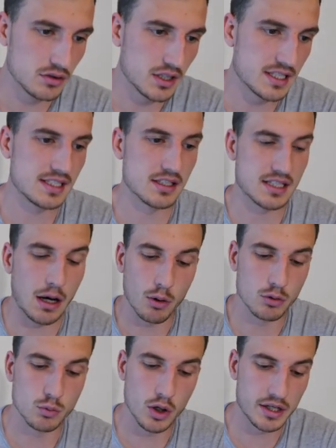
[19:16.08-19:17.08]
this is just
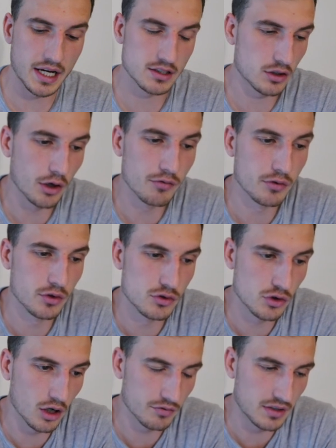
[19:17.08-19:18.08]
how I'd work it as I'm going through the
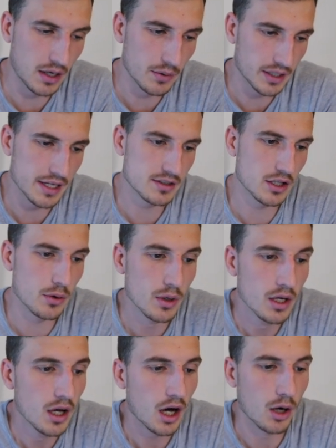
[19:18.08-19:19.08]
draft now, okay? So,
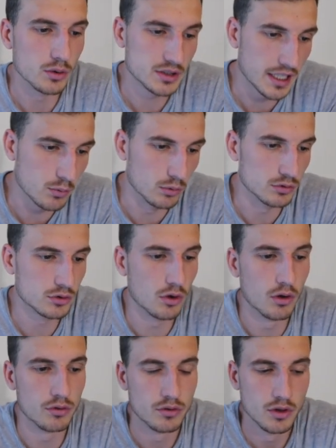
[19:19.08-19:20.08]
Saquon's
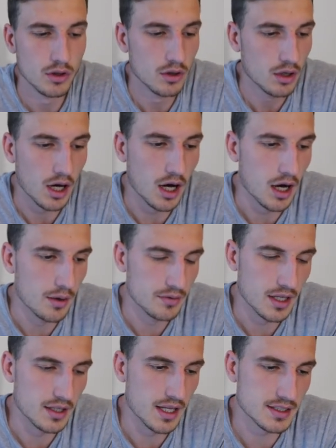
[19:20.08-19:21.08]
gone,
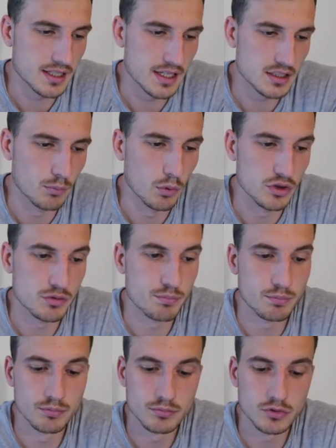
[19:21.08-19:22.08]
then let's say someone's
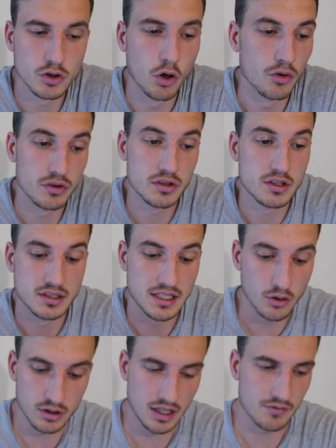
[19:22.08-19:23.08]
gone, because they're
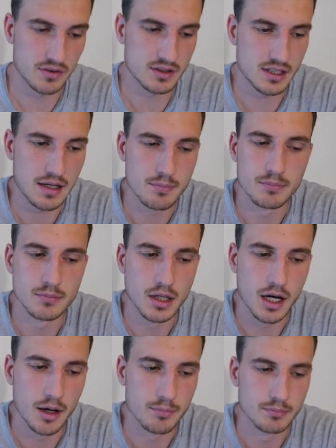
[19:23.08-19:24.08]
not going to have the same
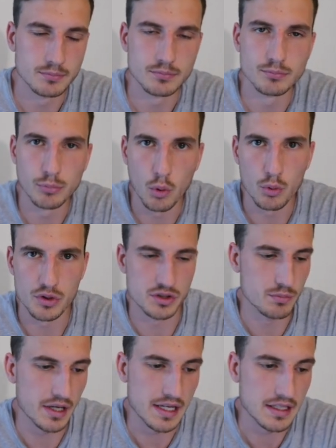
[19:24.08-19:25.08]
board
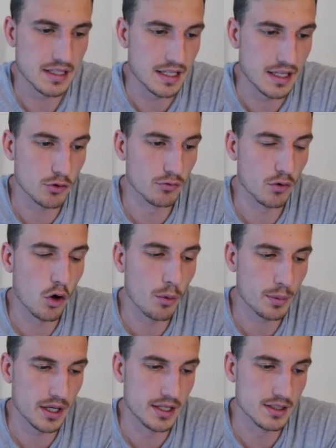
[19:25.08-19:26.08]
as me, then they've gone for
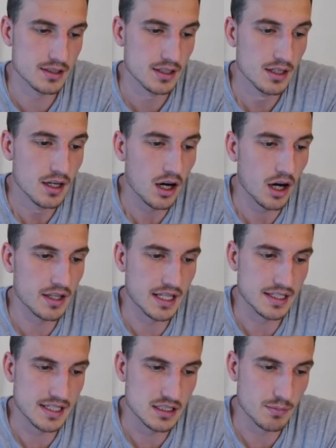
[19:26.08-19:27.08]
Hopkins. I
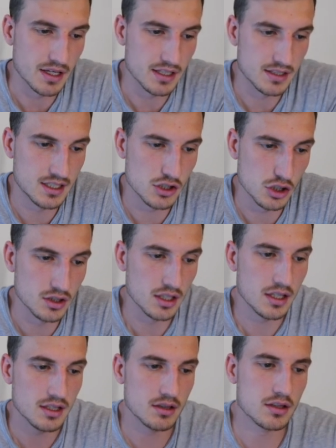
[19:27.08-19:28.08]
then need to make a decision.